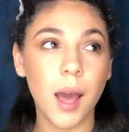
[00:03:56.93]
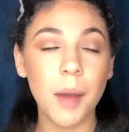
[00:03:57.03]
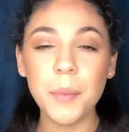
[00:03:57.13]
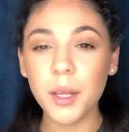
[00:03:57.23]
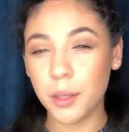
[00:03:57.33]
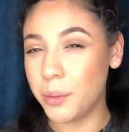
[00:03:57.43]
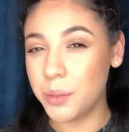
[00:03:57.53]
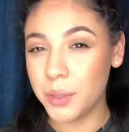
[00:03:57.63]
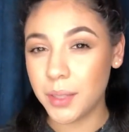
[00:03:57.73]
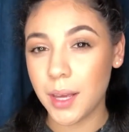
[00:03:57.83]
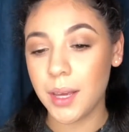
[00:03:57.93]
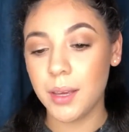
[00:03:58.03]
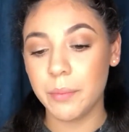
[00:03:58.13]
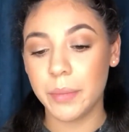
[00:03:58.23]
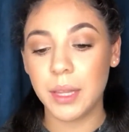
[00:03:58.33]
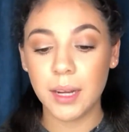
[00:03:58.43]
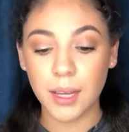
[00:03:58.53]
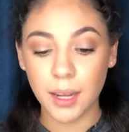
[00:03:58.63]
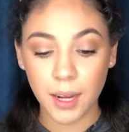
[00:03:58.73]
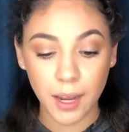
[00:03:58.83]
i'm not used to that but then
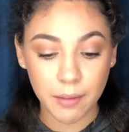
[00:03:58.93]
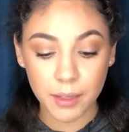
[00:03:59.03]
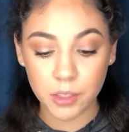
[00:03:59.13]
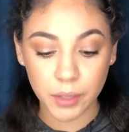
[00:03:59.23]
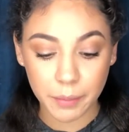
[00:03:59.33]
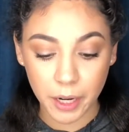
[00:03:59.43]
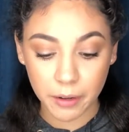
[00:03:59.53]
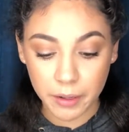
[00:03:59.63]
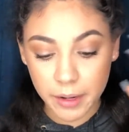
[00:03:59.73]
again i haven't straightened my hair in